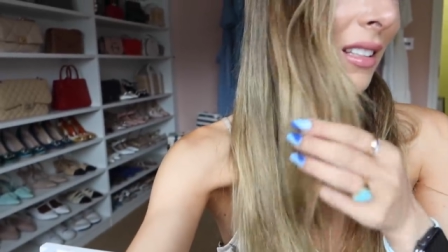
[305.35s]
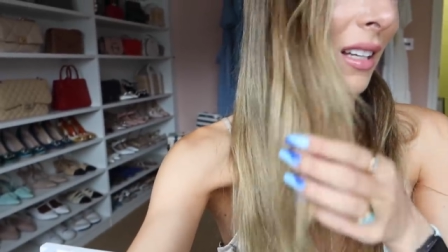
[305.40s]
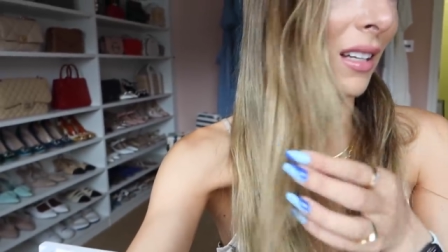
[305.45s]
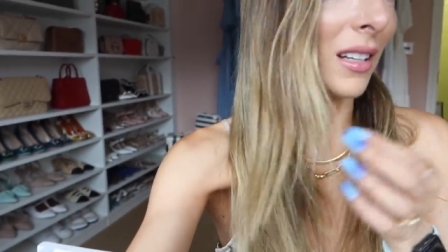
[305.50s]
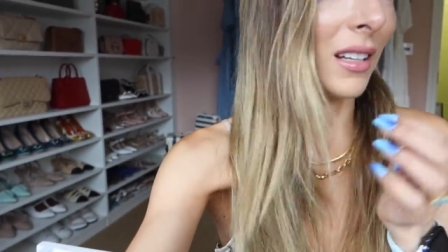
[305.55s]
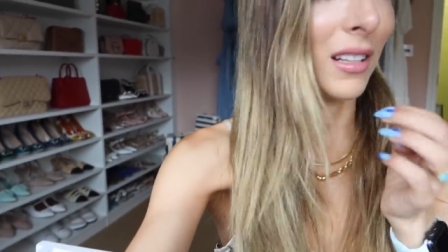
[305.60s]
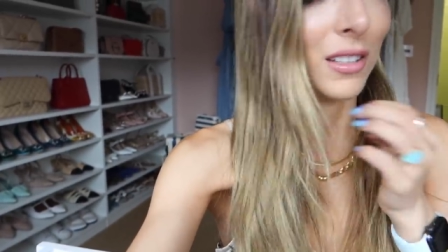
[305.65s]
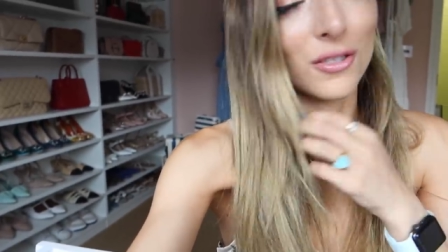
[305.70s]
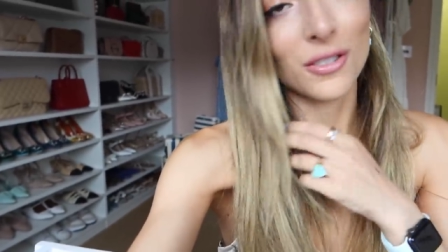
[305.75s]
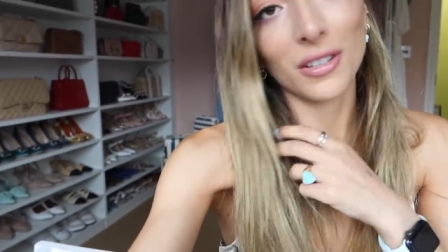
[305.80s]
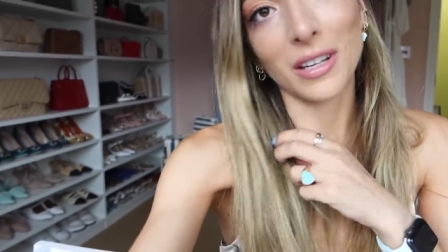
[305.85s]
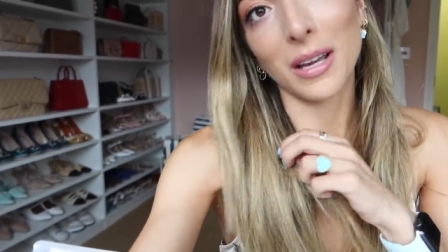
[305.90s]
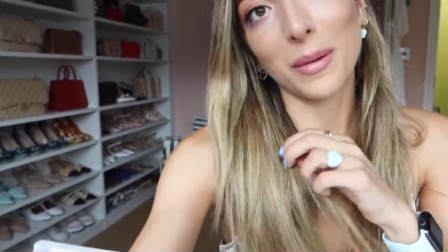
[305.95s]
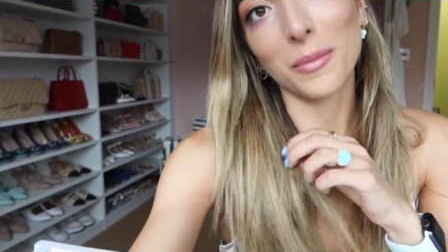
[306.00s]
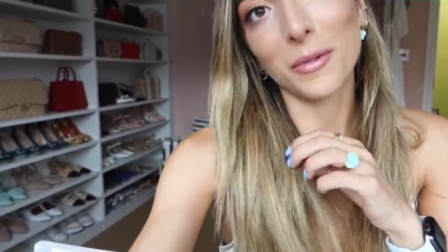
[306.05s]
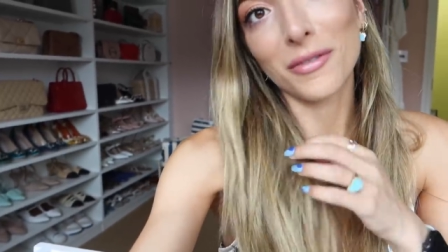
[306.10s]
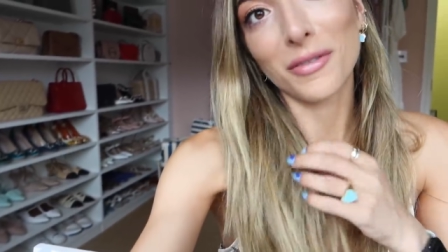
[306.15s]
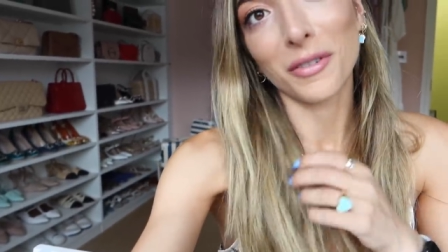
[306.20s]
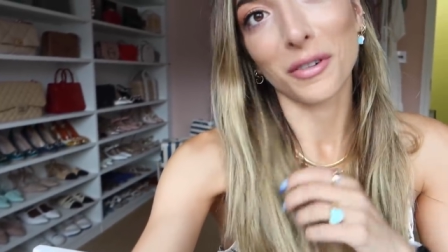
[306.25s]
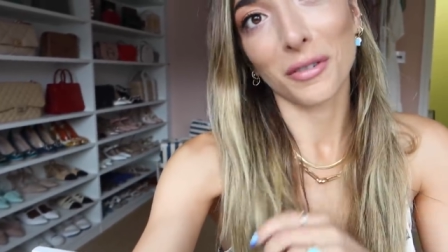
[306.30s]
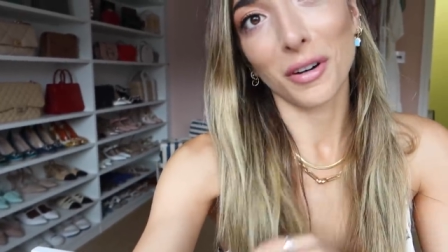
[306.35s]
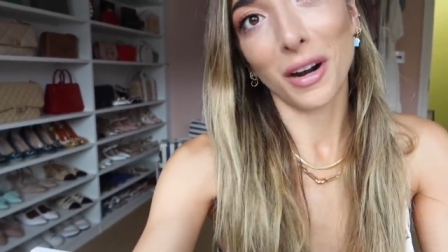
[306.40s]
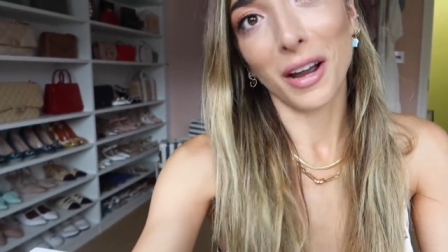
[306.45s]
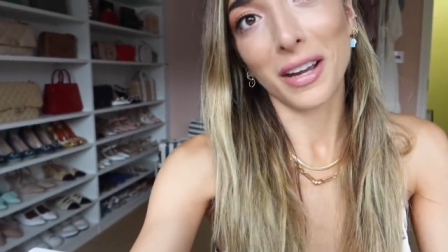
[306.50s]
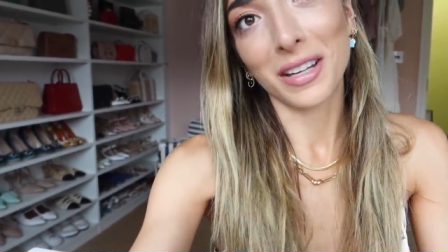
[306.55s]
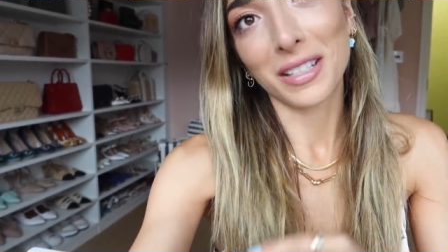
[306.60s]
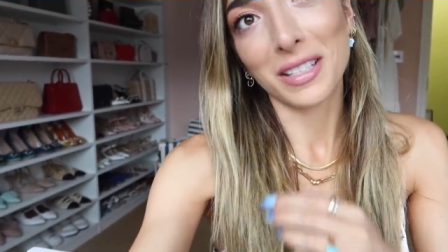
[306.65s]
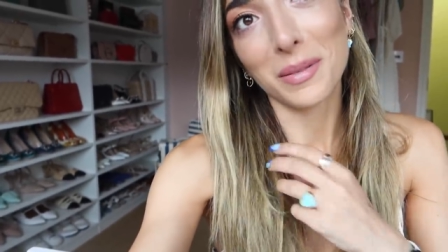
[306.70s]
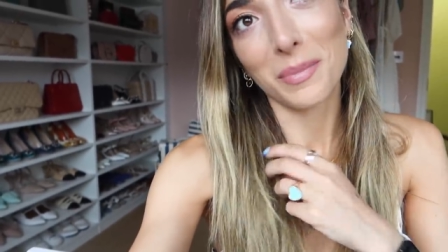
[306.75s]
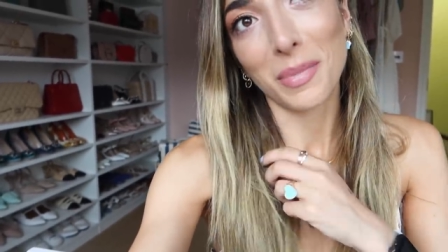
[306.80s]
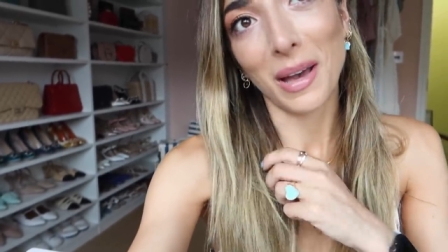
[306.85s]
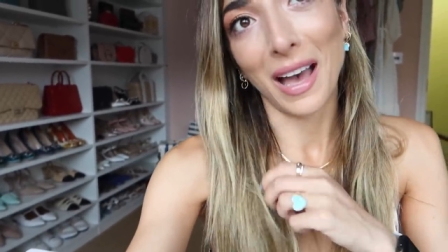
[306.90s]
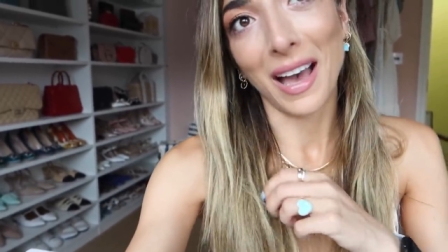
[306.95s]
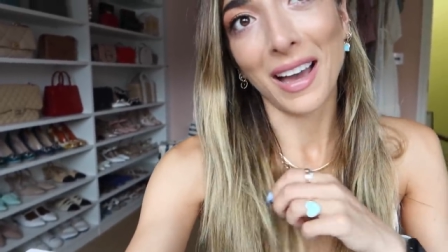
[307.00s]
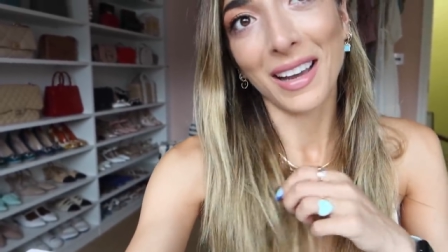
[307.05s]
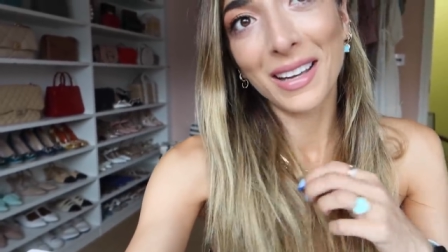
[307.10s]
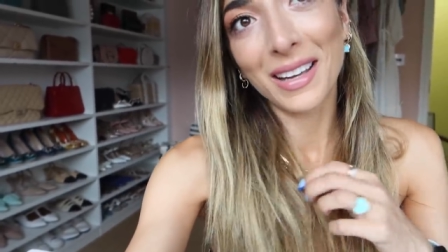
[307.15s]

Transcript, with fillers: I literally am a variety pack